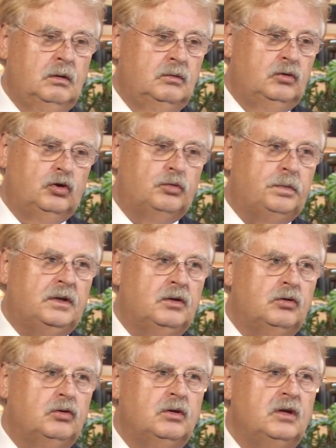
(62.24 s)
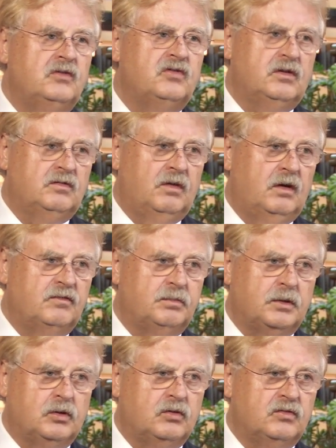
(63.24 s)
The European Union is involved
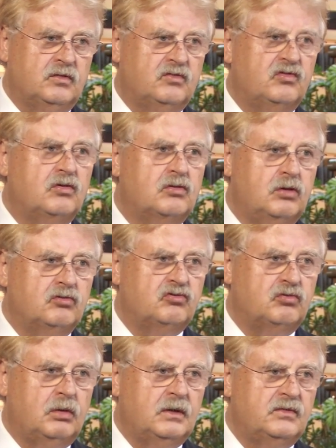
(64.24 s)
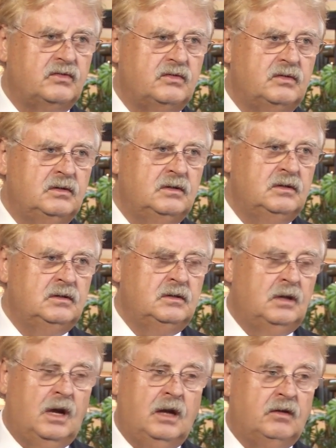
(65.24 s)
because it's so close to us.
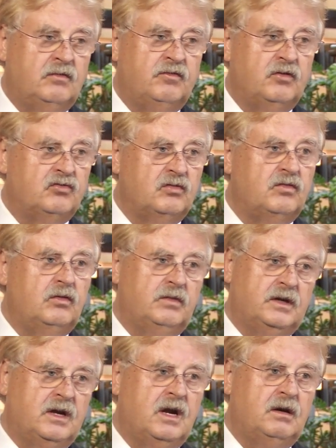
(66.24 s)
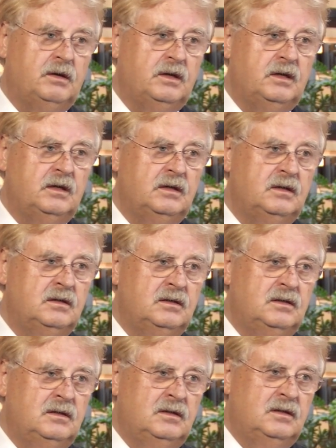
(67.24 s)
And first of all, we carry
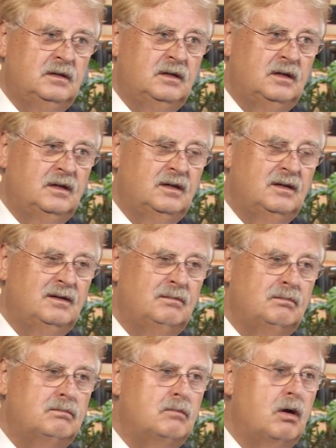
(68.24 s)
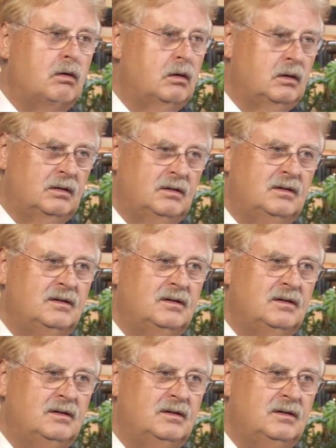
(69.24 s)
moral